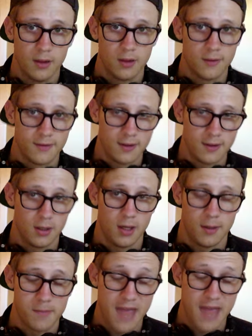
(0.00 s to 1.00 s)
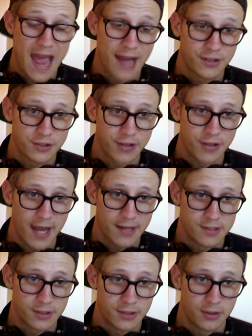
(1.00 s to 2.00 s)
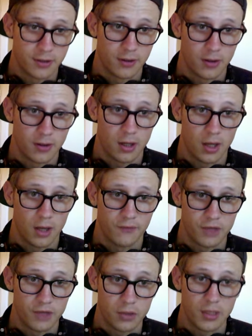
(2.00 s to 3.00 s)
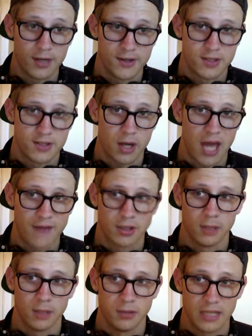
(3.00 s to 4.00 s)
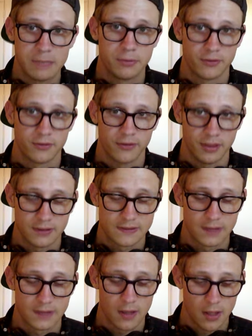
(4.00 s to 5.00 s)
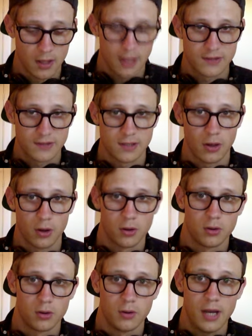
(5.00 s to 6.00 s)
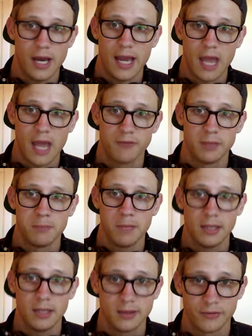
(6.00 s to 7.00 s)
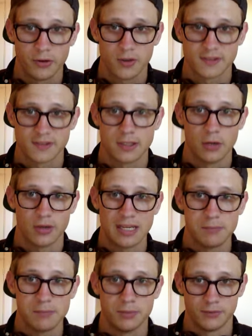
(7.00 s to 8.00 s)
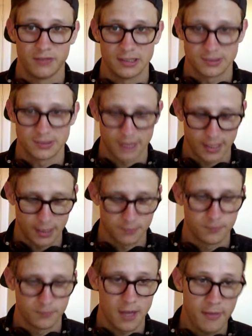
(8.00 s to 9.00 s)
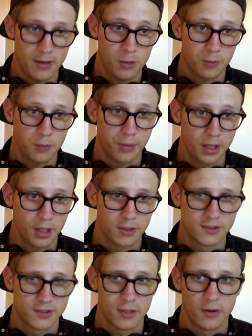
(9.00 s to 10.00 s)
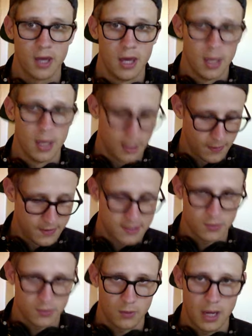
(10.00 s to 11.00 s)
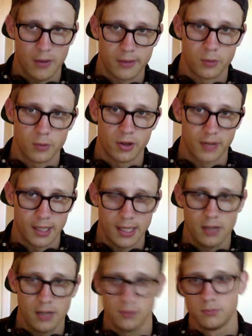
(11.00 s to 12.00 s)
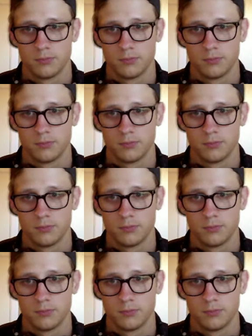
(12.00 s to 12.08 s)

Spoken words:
The actor editor view here is going to have a couple input fields. So I have been mainly focusing on input fields right now, and they work pretty good. So this is how they work right now.